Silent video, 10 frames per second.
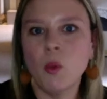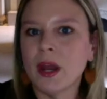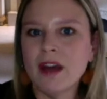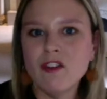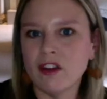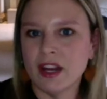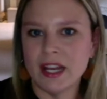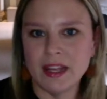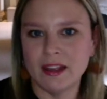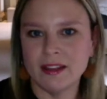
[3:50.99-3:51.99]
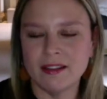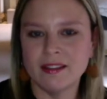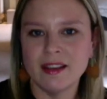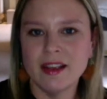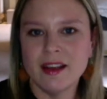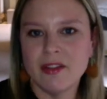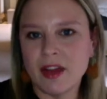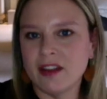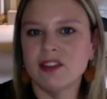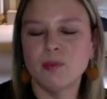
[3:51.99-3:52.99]
Whatever it is that
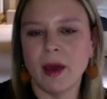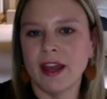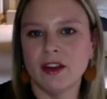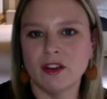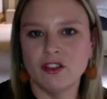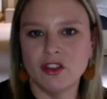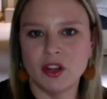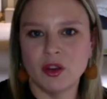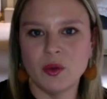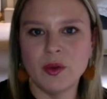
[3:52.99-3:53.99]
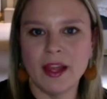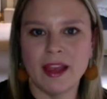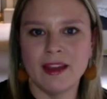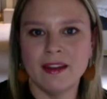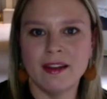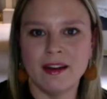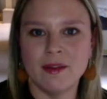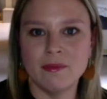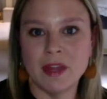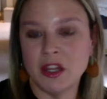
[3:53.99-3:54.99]
inspires you and
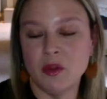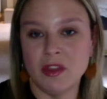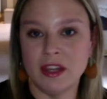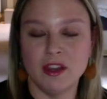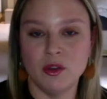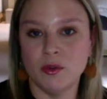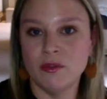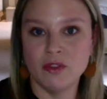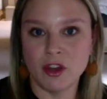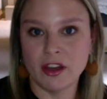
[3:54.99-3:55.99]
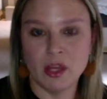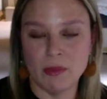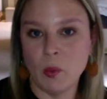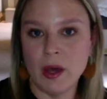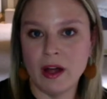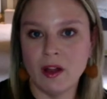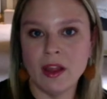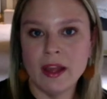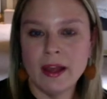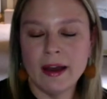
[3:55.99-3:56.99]
you think you document
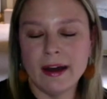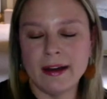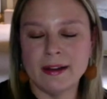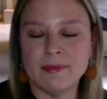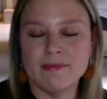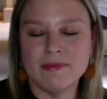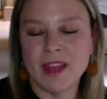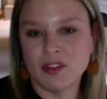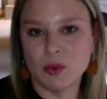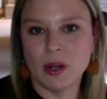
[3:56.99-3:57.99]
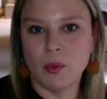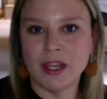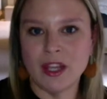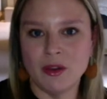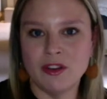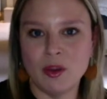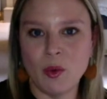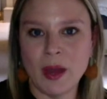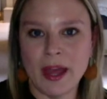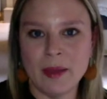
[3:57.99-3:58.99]
well, that's what I want you to do,
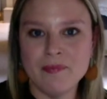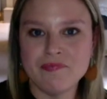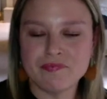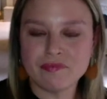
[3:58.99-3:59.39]
okay?